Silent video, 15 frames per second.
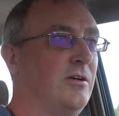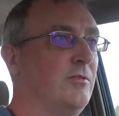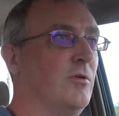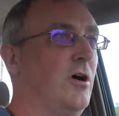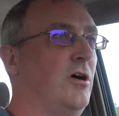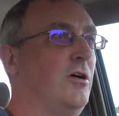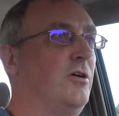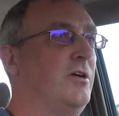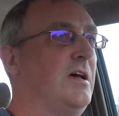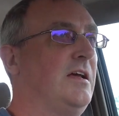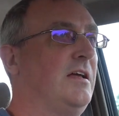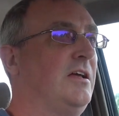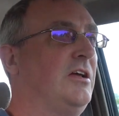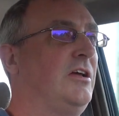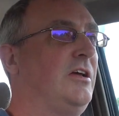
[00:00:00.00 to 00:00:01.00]
road
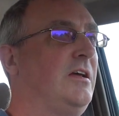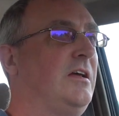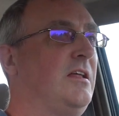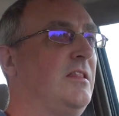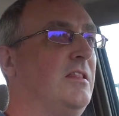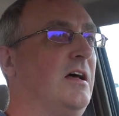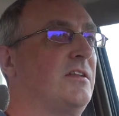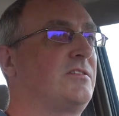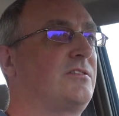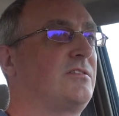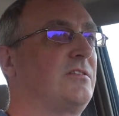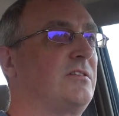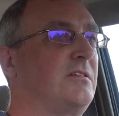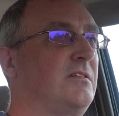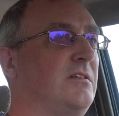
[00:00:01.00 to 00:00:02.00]
that's
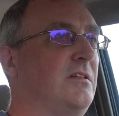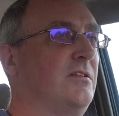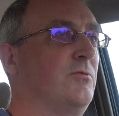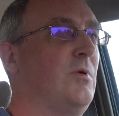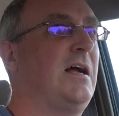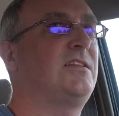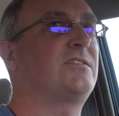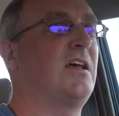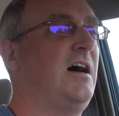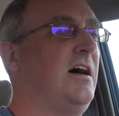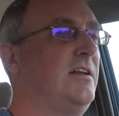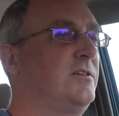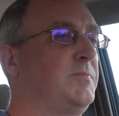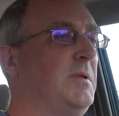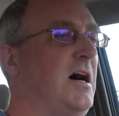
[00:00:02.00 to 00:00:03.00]
the right
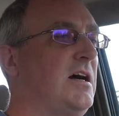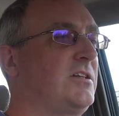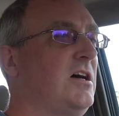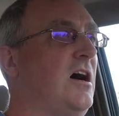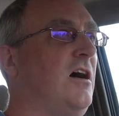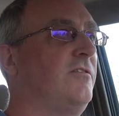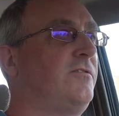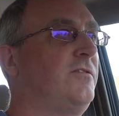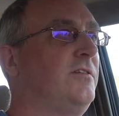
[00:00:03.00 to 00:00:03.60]
side is blocked off.